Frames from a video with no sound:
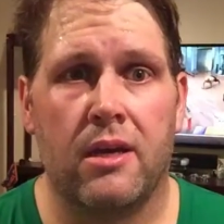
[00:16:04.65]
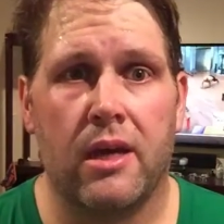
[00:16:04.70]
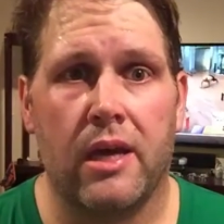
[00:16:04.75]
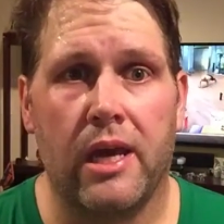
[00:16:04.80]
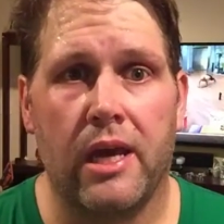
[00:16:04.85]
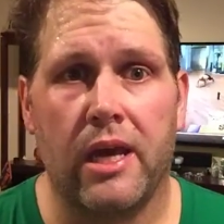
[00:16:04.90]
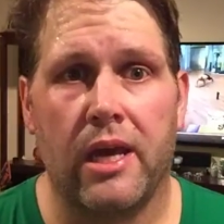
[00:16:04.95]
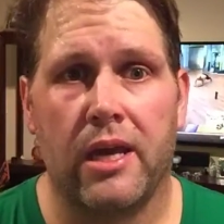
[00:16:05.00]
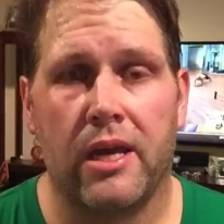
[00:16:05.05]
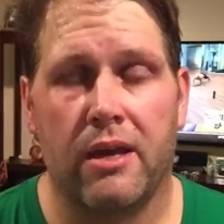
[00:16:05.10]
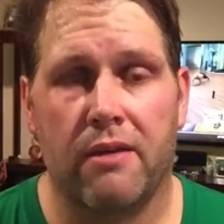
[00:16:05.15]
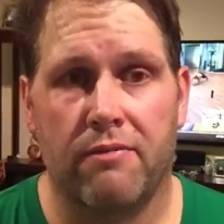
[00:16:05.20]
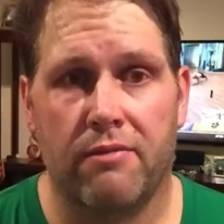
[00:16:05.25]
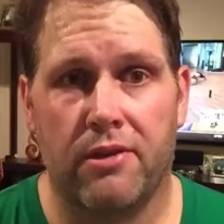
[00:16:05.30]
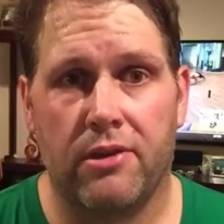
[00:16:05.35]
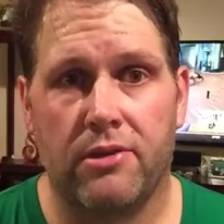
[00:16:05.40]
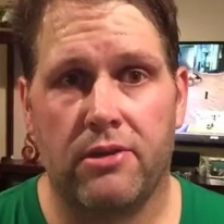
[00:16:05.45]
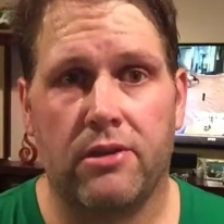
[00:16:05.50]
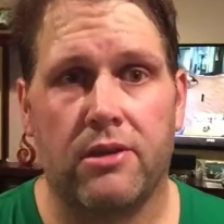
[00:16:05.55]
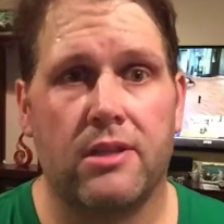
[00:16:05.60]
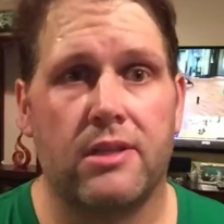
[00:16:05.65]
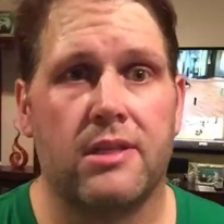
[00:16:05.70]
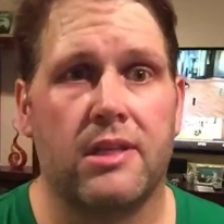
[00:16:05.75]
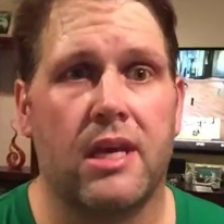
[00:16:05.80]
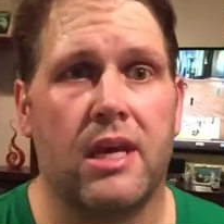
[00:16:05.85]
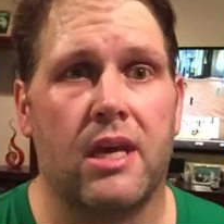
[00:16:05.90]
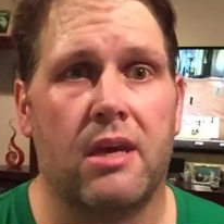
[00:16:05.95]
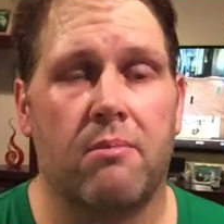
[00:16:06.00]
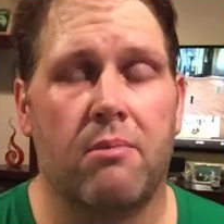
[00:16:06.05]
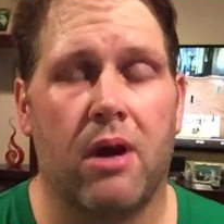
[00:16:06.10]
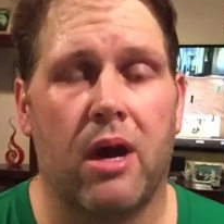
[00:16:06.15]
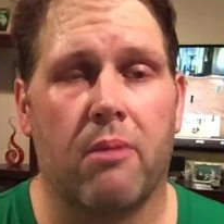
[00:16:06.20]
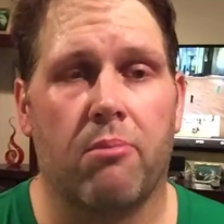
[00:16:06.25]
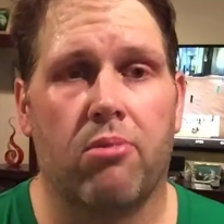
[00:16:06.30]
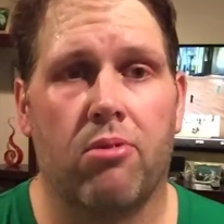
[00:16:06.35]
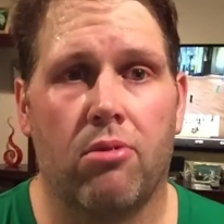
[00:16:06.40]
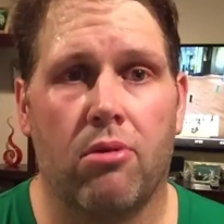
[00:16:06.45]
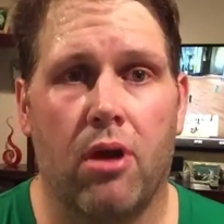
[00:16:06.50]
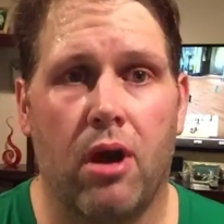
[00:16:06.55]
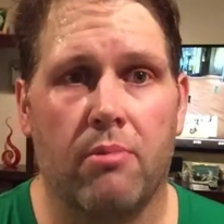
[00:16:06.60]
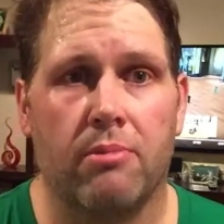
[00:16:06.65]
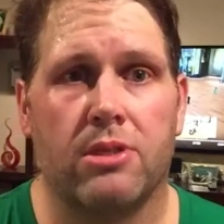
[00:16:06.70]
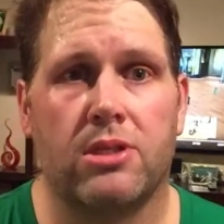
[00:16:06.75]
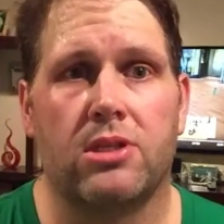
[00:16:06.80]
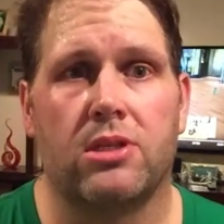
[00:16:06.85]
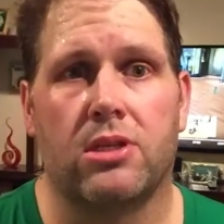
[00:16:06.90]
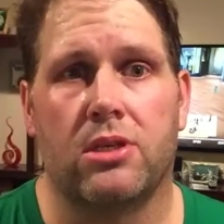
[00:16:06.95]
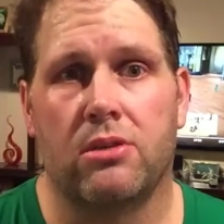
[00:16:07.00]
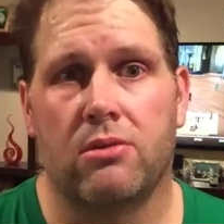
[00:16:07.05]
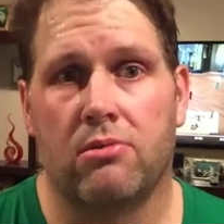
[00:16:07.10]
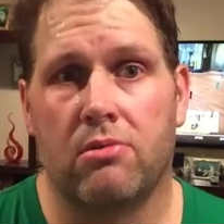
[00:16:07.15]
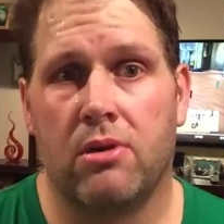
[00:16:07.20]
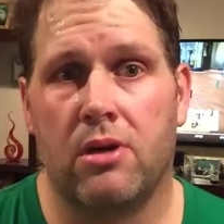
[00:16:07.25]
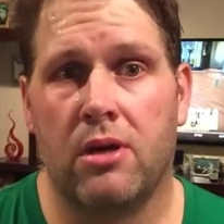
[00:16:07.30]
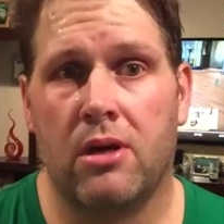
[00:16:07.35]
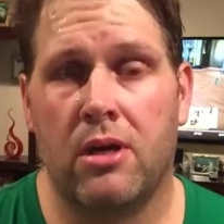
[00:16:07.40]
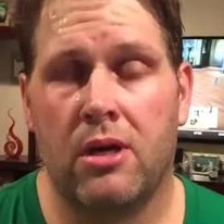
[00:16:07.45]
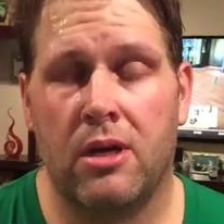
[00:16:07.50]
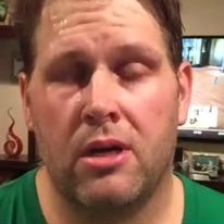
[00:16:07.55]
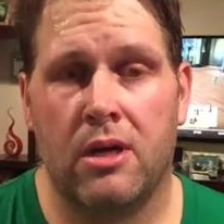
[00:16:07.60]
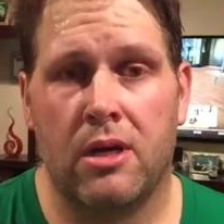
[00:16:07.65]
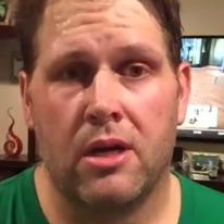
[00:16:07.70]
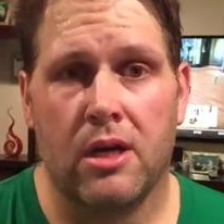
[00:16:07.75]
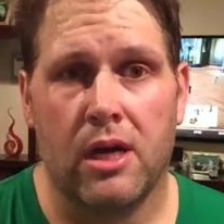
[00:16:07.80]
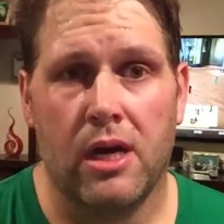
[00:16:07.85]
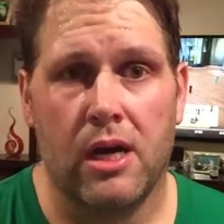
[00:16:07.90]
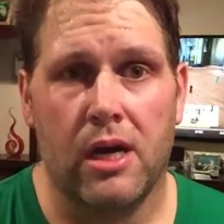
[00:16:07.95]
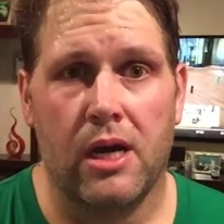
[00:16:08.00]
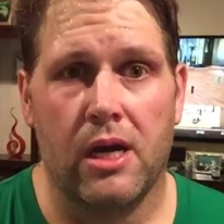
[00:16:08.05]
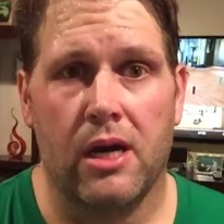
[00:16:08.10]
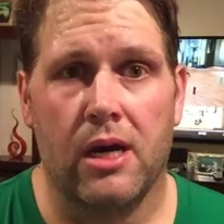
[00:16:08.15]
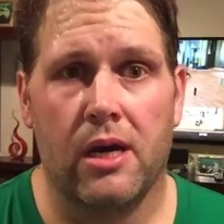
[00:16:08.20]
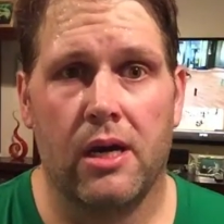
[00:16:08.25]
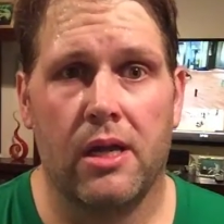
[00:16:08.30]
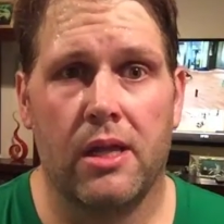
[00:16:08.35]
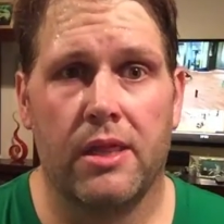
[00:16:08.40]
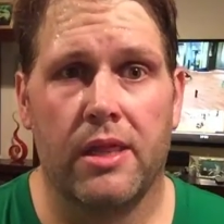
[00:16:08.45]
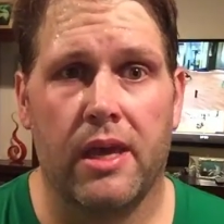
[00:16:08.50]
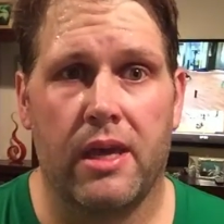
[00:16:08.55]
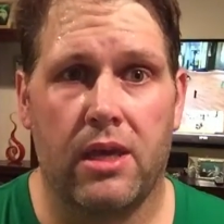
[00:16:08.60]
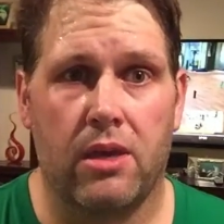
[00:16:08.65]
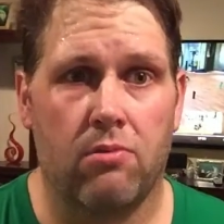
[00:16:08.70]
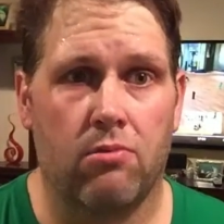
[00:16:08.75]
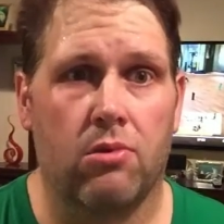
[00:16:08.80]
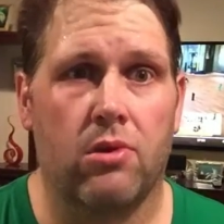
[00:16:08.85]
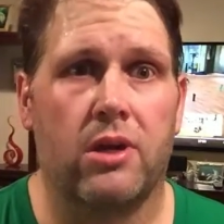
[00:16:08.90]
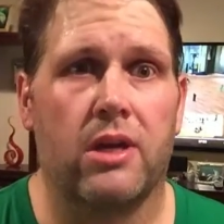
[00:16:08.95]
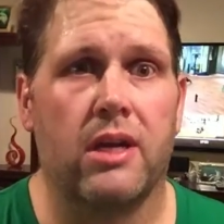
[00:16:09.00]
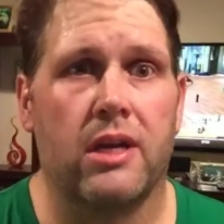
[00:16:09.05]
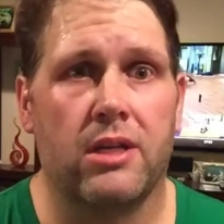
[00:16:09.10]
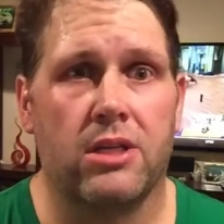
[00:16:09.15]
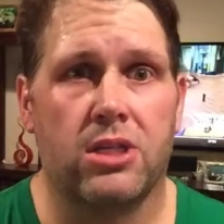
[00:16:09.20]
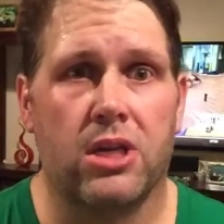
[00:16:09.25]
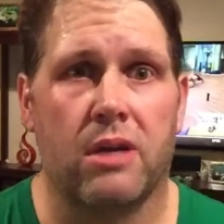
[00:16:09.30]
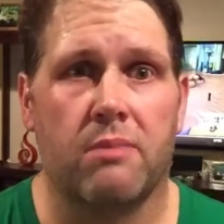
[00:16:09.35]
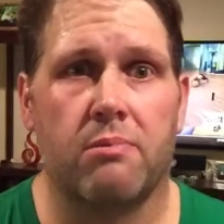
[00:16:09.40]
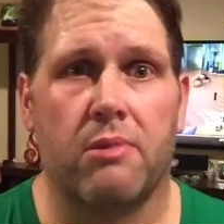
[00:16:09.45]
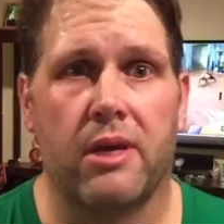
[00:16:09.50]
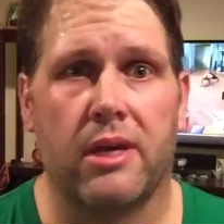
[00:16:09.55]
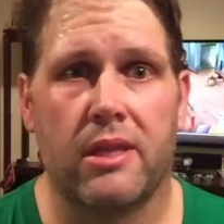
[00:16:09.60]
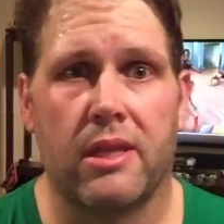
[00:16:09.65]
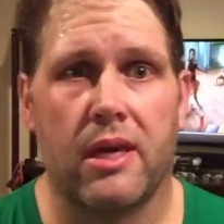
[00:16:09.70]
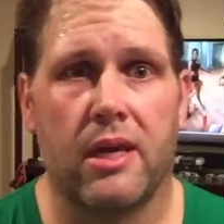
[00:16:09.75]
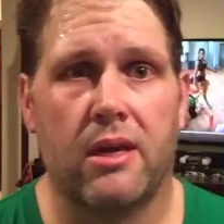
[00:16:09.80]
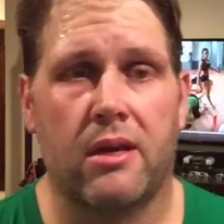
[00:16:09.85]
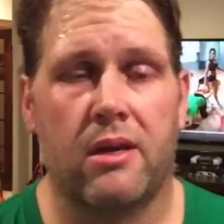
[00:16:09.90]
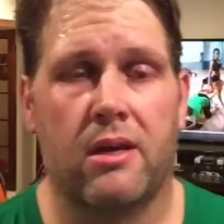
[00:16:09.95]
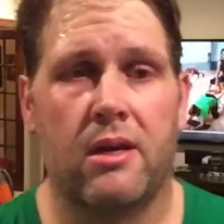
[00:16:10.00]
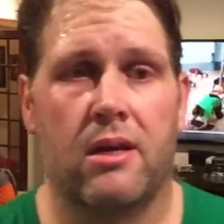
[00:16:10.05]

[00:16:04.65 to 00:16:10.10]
and if you do the same, I promise you that you will get in shape like that.